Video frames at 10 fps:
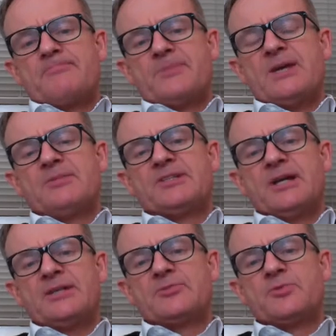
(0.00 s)

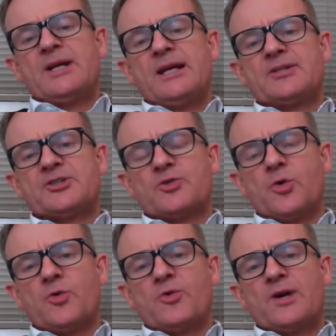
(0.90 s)
It's really
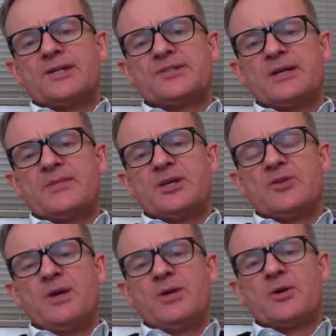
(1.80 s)
extraordinary, isn't it, that
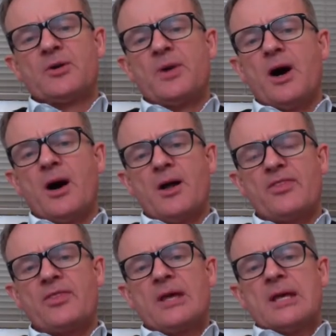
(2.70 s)
you've been on a path
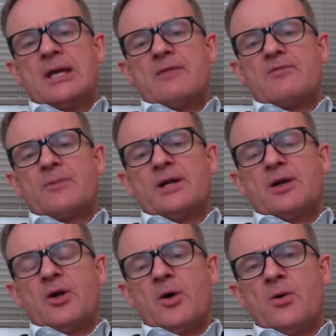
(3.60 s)
for a
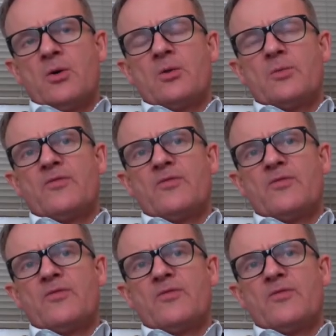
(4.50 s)
long